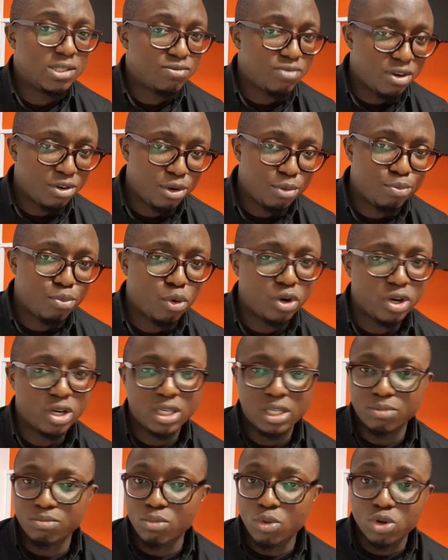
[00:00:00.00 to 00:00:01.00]
very important.
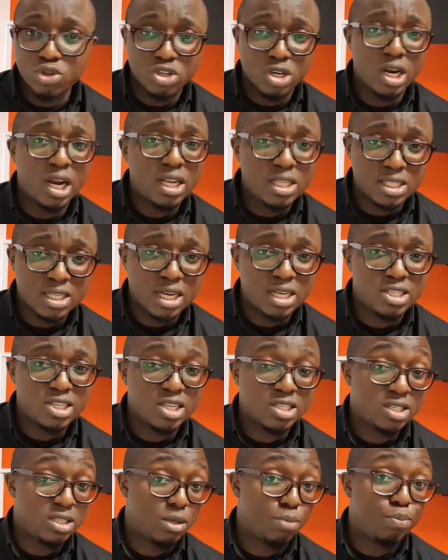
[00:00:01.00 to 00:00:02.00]
Emotional
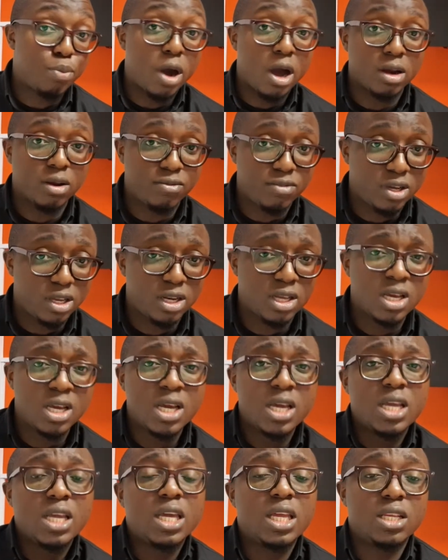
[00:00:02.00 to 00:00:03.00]
intelligence is a part of it.
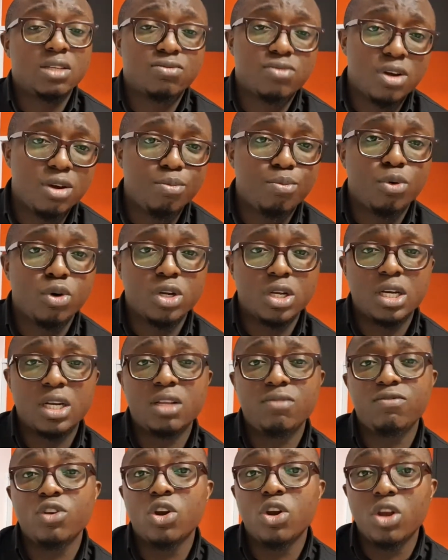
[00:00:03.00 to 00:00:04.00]
It is very important.
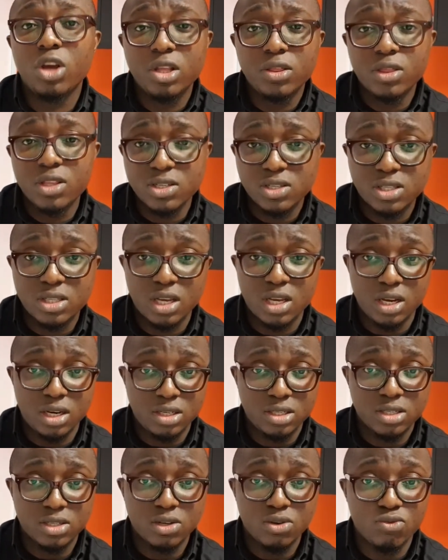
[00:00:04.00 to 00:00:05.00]
And if you learn these
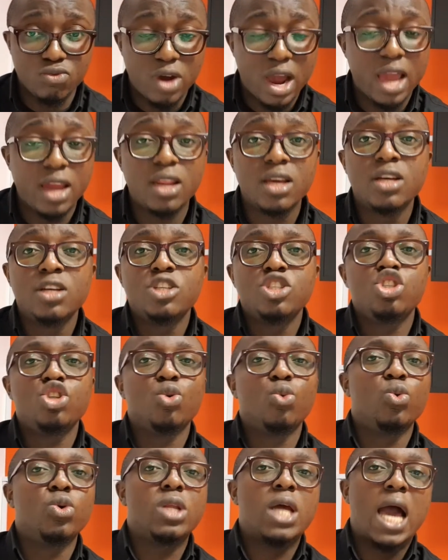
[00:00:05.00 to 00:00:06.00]
things, right, you
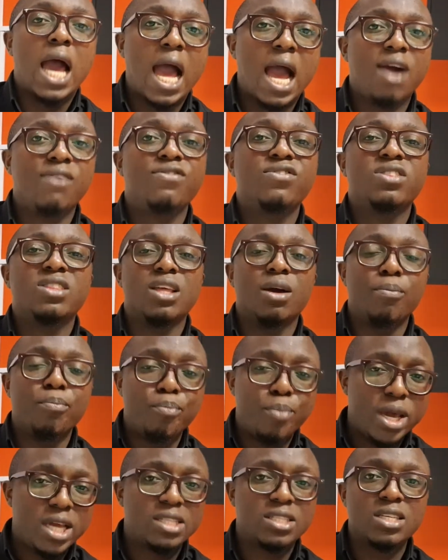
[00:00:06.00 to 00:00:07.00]
would have the
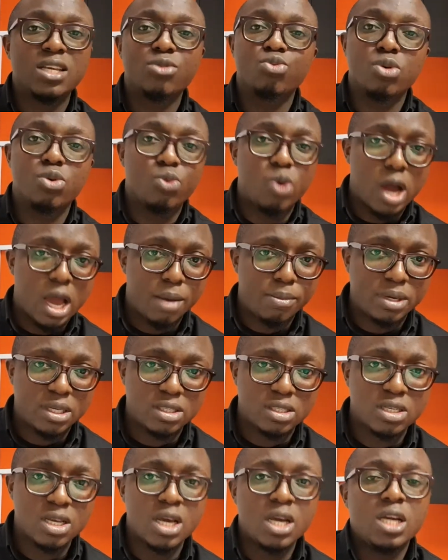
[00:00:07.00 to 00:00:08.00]
basic
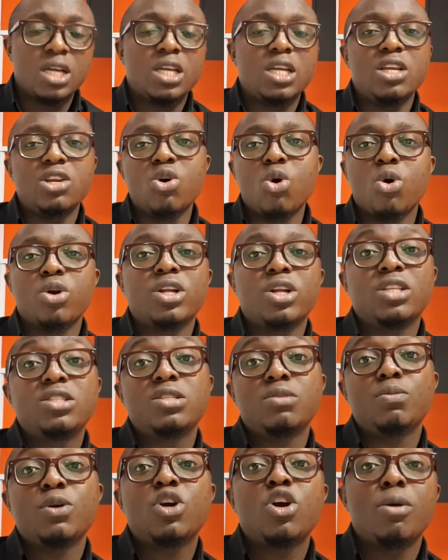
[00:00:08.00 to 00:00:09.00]
requirements in order to
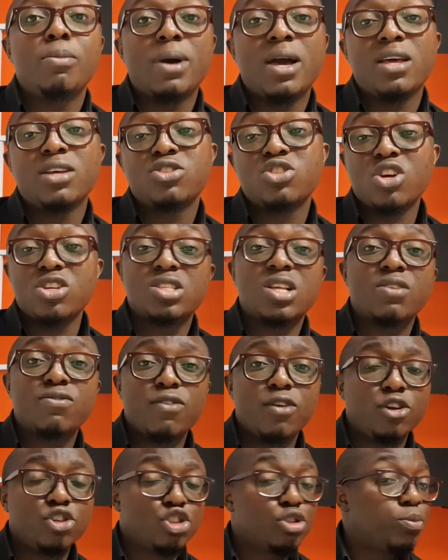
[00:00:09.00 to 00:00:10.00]
become a
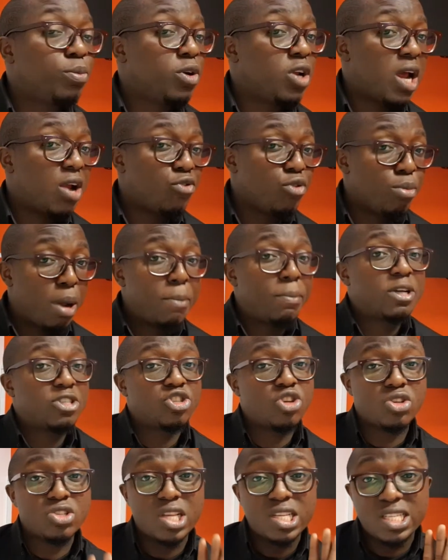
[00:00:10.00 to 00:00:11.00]
successful entrepreneur. Remember,
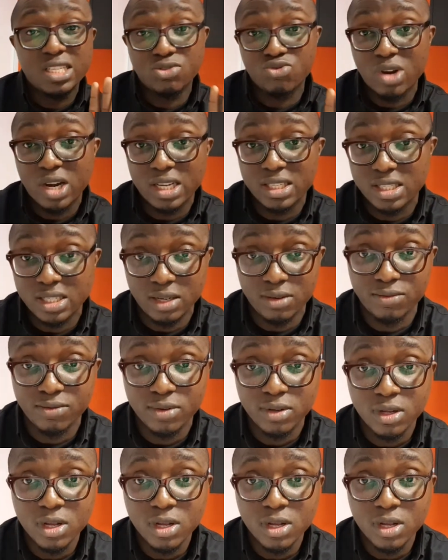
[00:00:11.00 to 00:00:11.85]
success is relative.